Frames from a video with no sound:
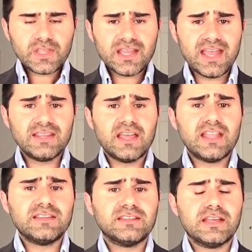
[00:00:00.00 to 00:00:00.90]

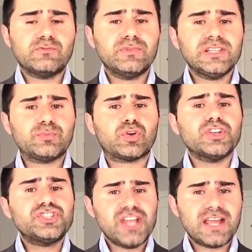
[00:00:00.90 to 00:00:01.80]
and really
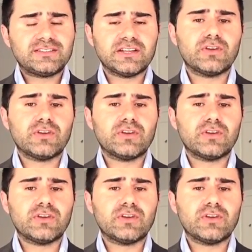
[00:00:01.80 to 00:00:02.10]
project their